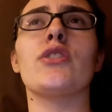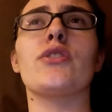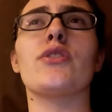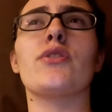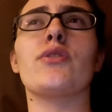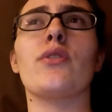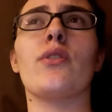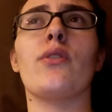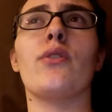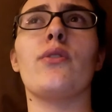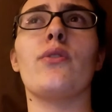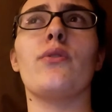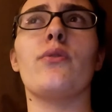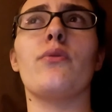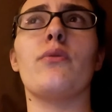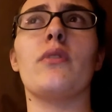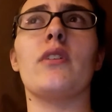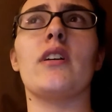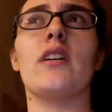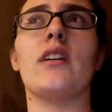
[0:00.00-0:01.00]

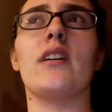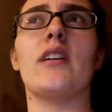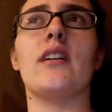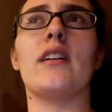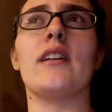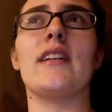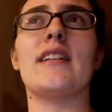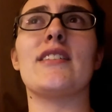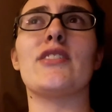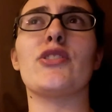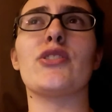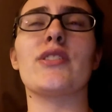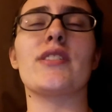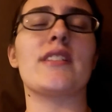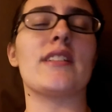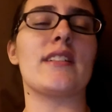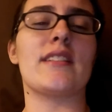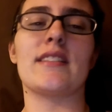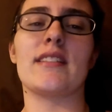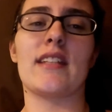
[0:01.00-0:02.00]
so it's
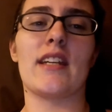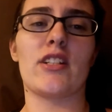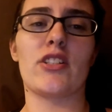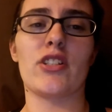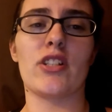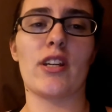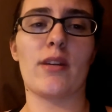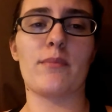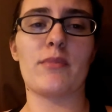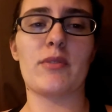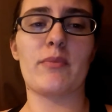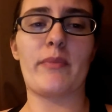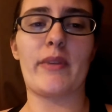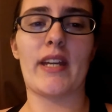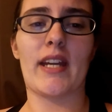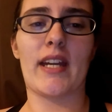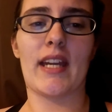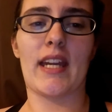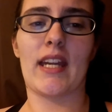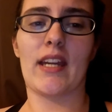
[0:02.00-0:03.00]
just it's catching up to
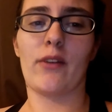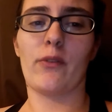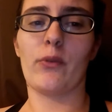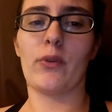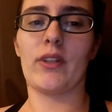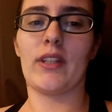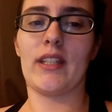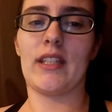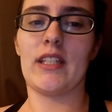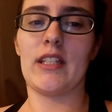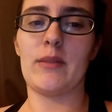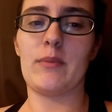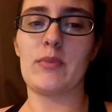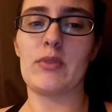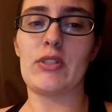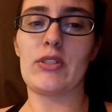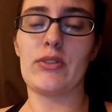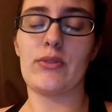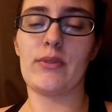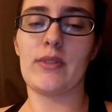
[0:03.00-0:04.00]
me. I can't really
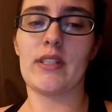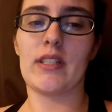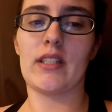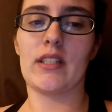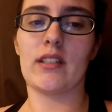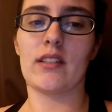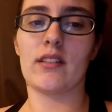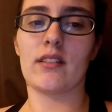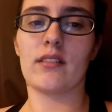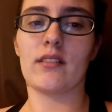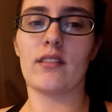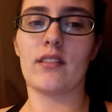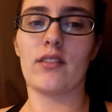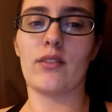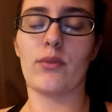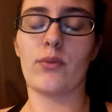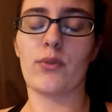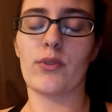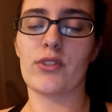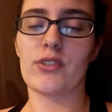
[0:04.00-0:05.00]
keep doing
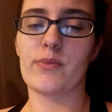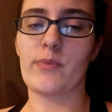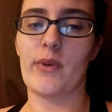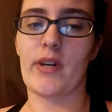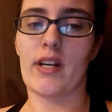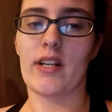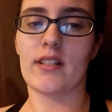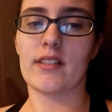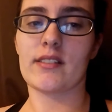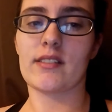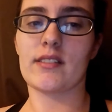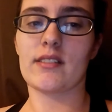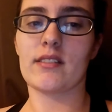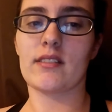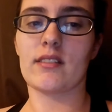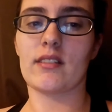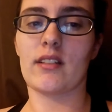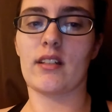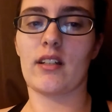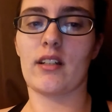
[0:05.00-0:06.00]
the horse box
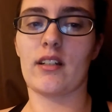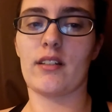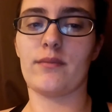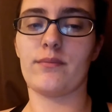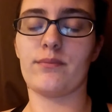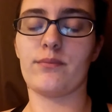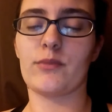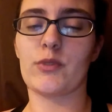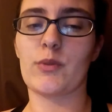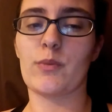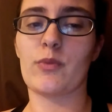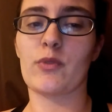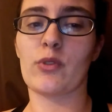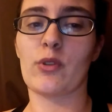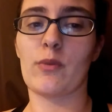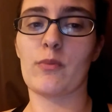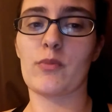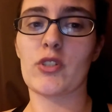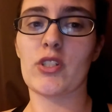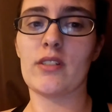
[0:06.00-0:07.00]
um,
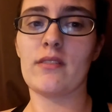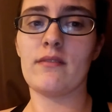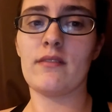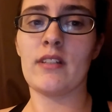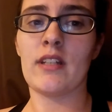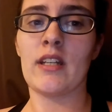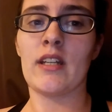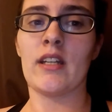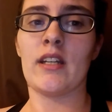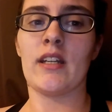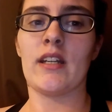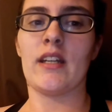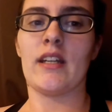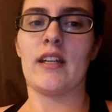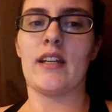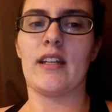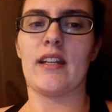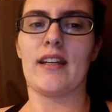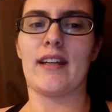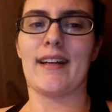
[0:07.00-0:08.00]
subscription.
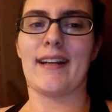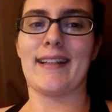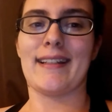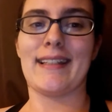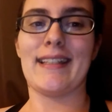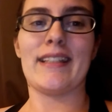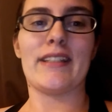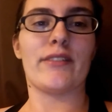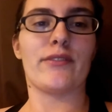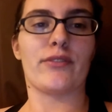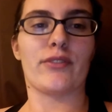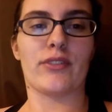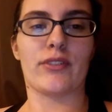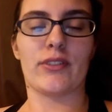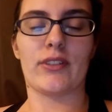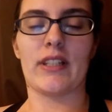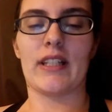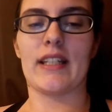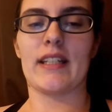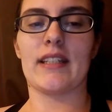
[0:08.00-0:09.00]
I need it
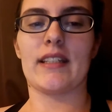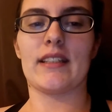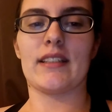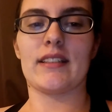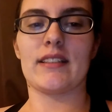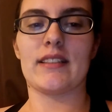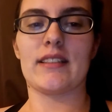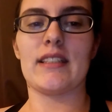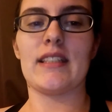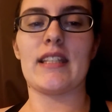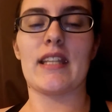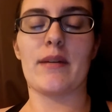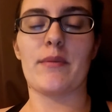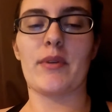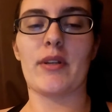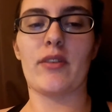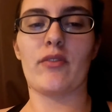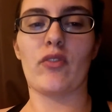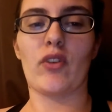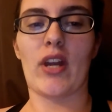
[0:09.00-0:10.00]
for like need that
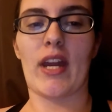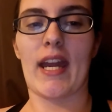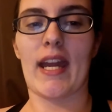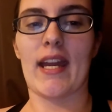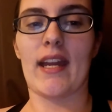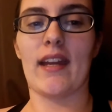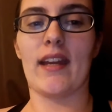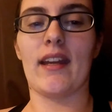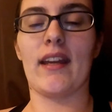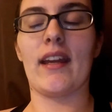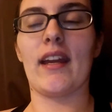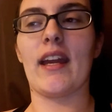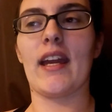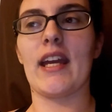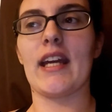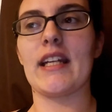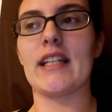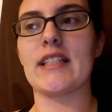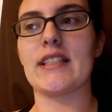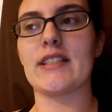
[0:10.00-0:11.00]
money for hay
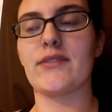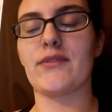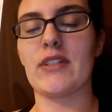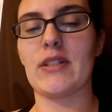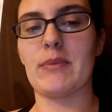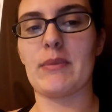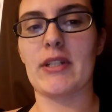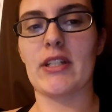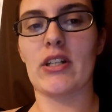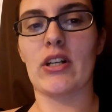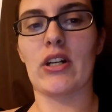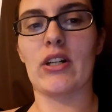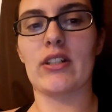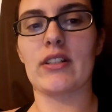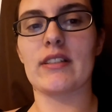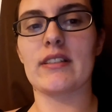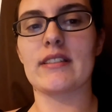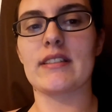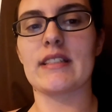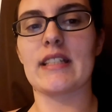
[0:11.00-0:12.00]
and feed my
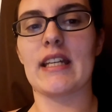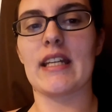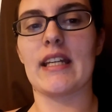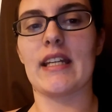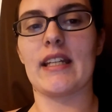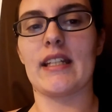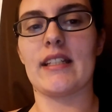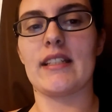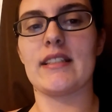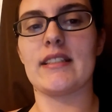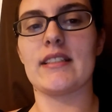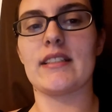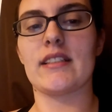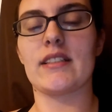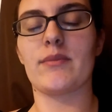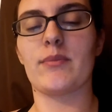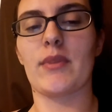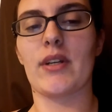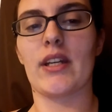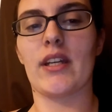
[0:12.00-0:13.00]
dogs and
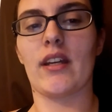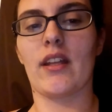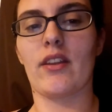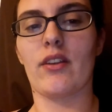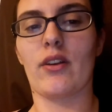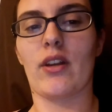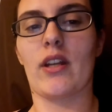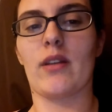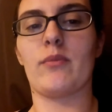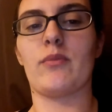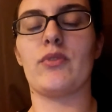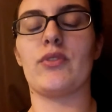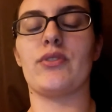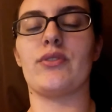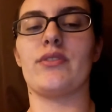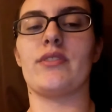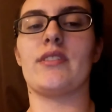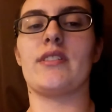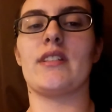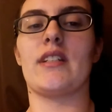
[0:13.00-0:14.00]
my other
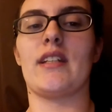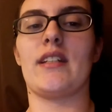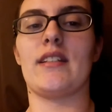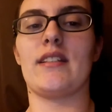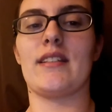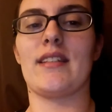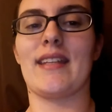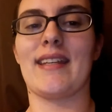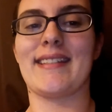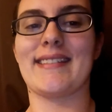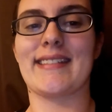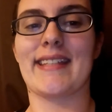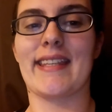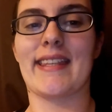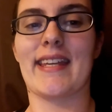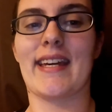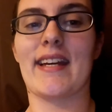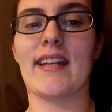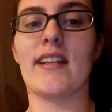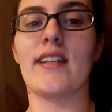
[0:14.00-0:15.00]
animals and things like
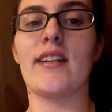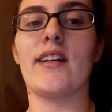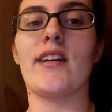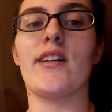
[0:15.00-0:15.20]
that.